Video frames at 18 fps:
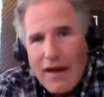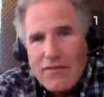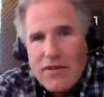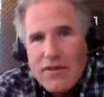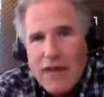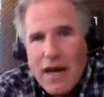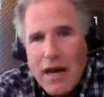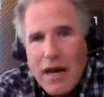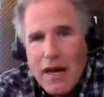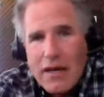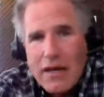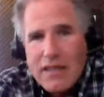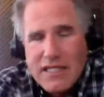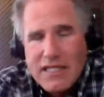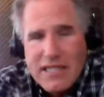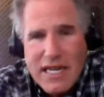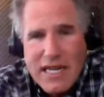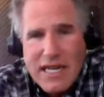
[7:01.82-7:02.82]
uh,
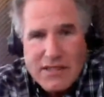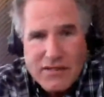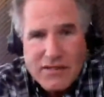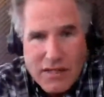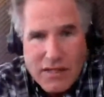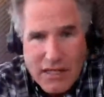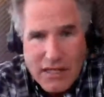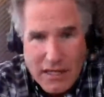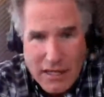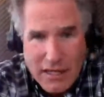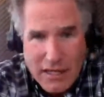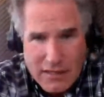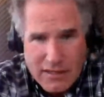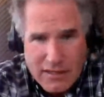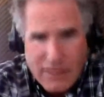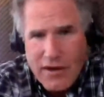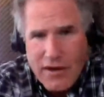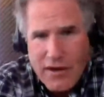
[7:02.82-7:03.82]
successfully
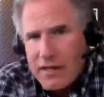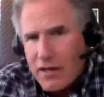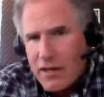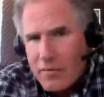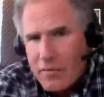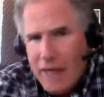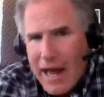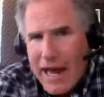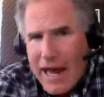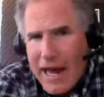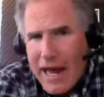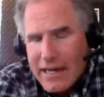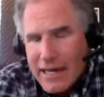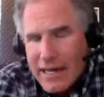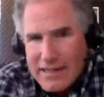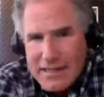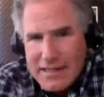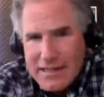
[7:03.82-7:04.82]
defended our patent
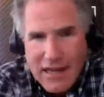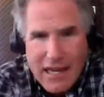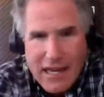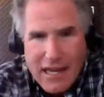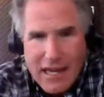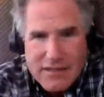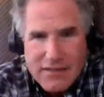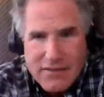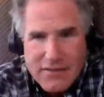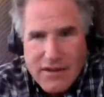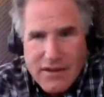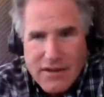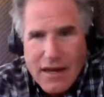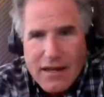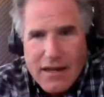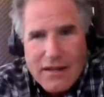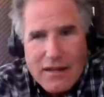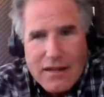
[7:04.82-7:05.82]
against the likes of uh,
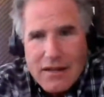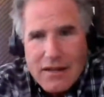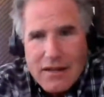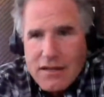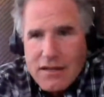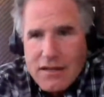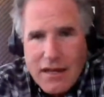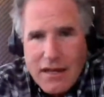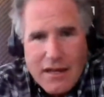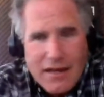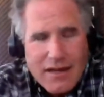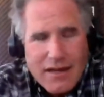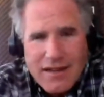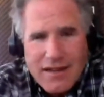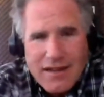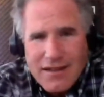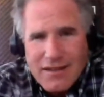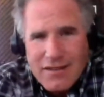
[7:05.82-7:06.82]
uh
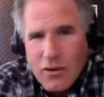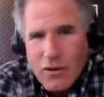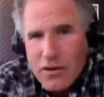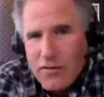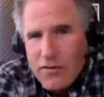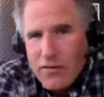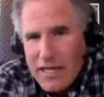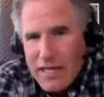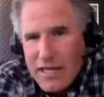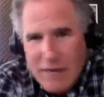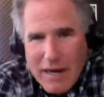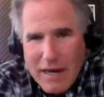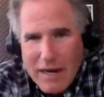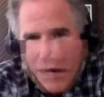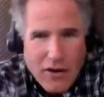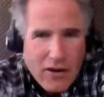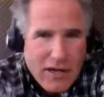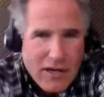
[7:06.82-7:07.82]
North Face,
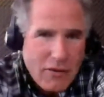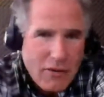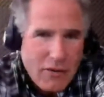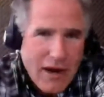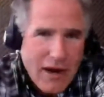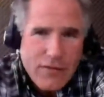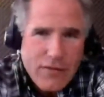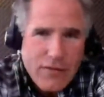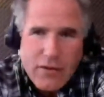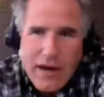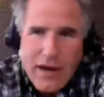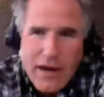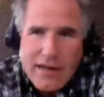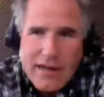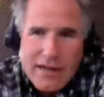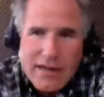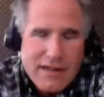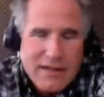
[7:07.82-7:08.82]
Patagonia, Ralph
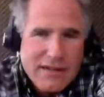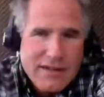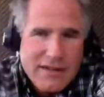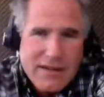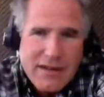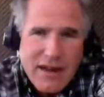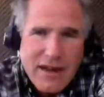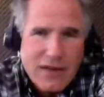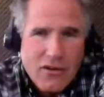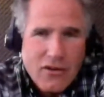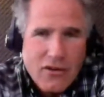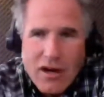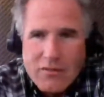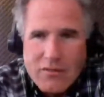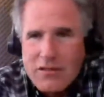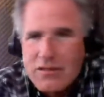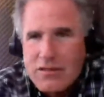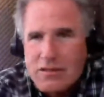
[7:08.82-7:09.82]
Lauren, and Under
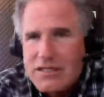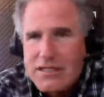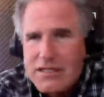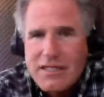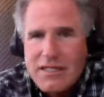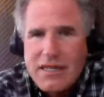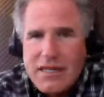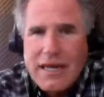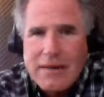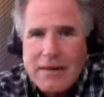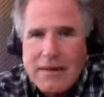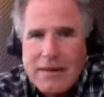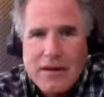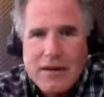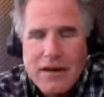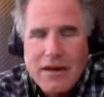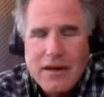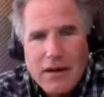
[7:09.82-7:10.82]
Armour, just to
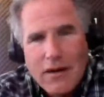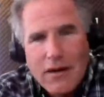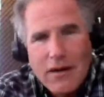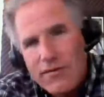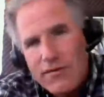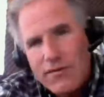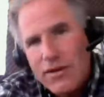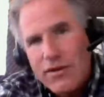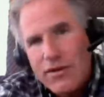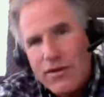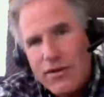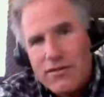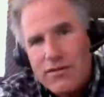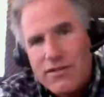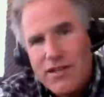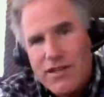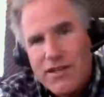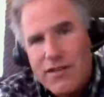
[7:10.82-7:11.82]
name a, a mm-hmm. few.
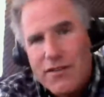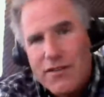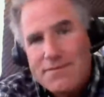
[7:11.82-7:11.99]
Mm-hmm.